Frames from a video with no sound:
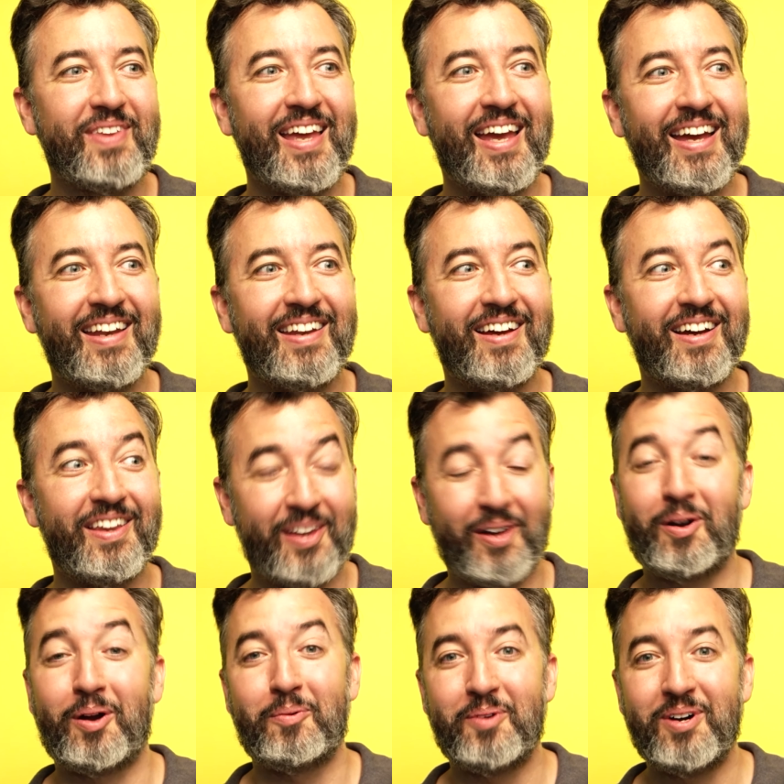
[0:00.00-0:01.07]
And
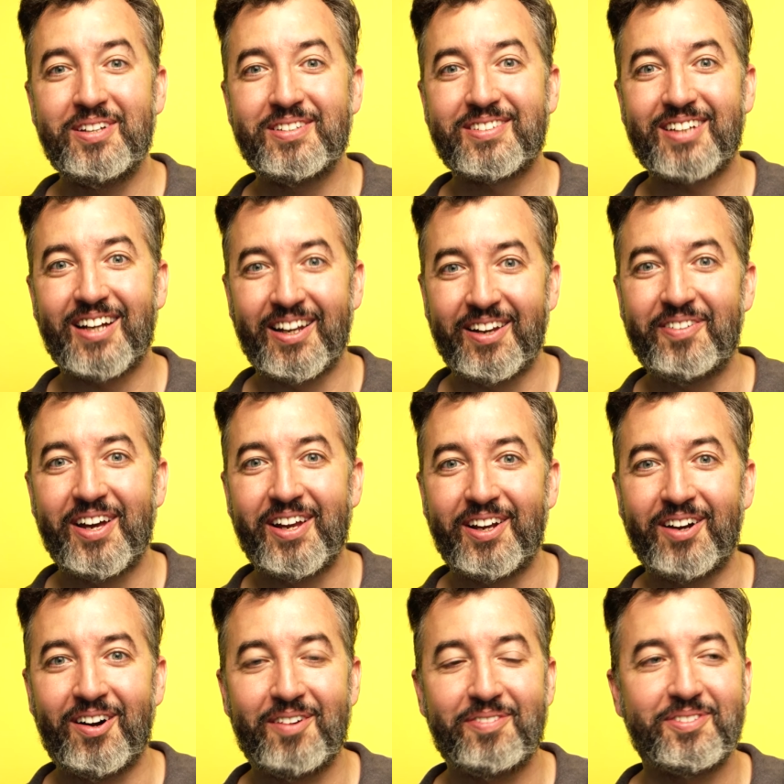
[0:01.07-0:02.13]
there I was kind of
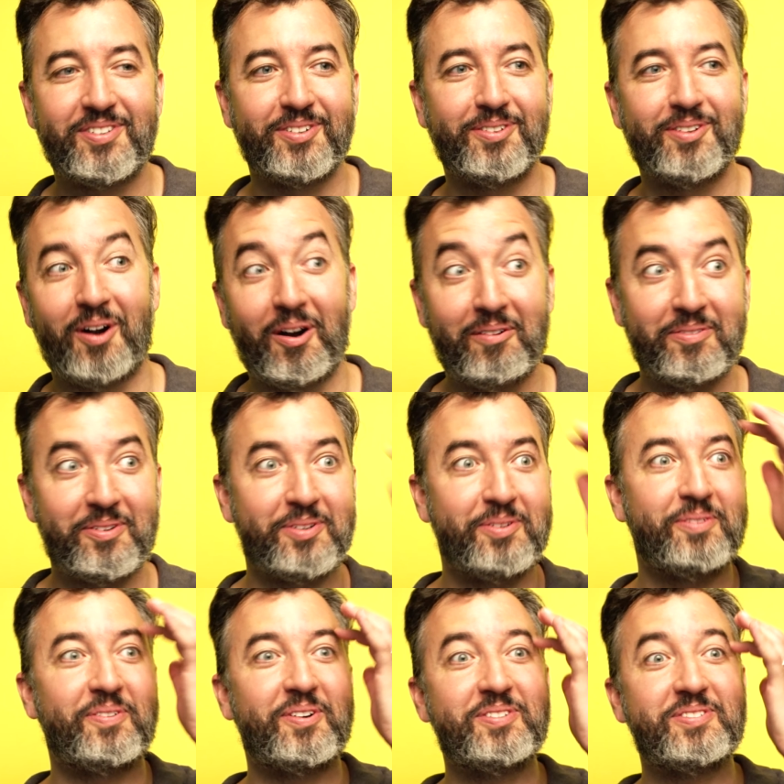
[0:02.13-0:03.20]
heading off to Harvard
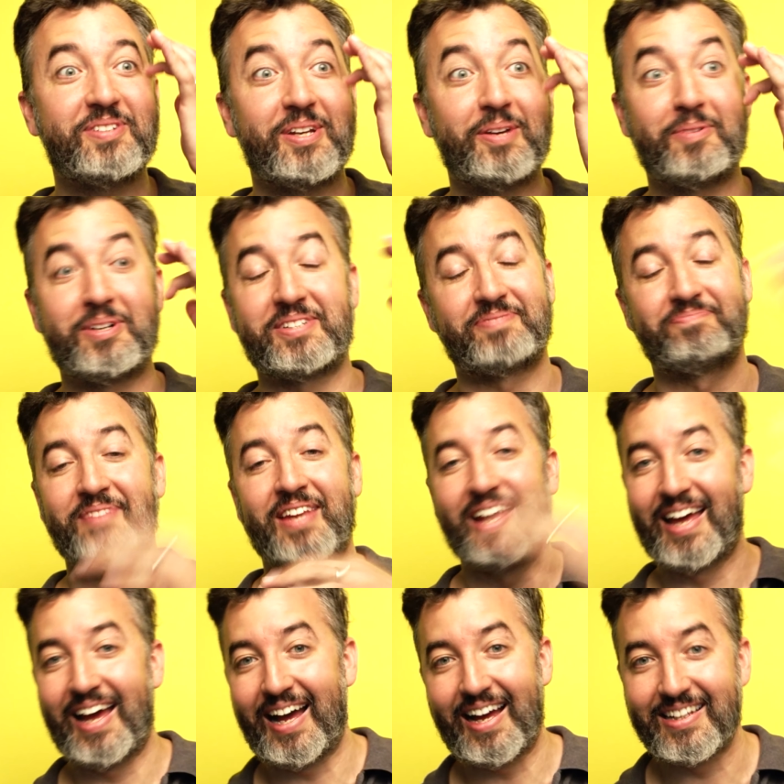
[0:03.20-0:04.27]
University, which
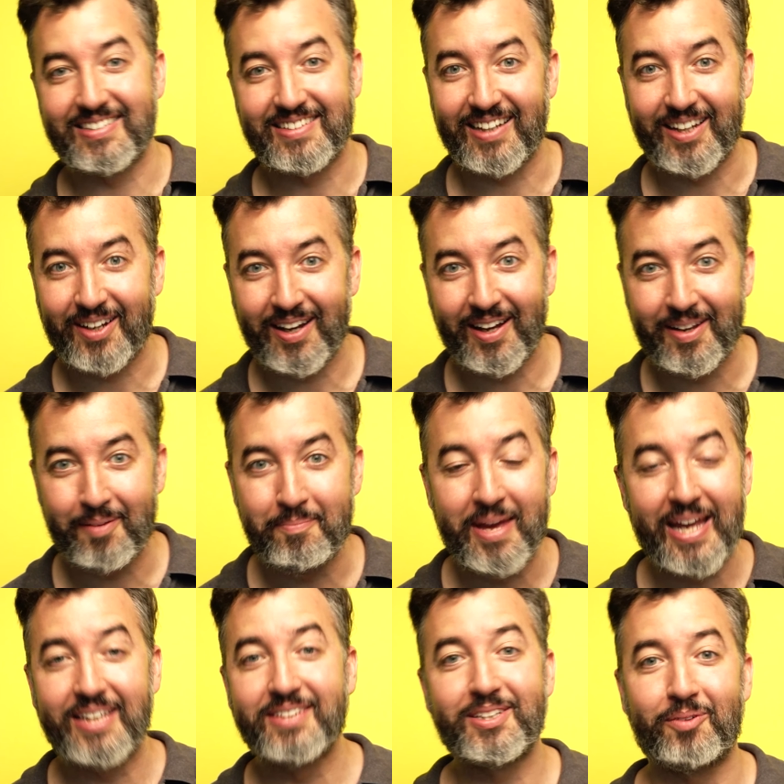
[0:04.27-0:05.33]
has like an
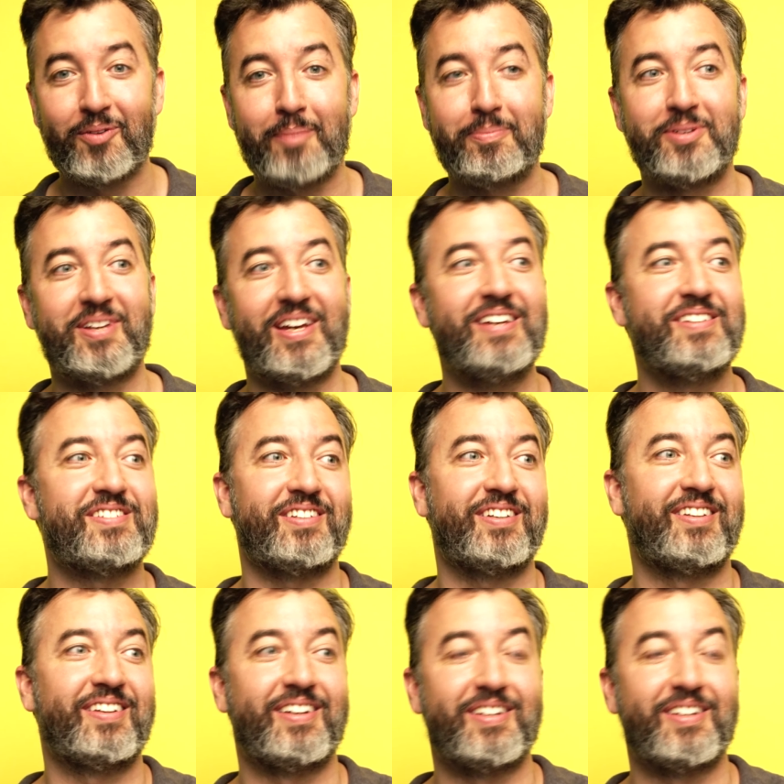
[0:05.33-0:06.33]
amazing reputation,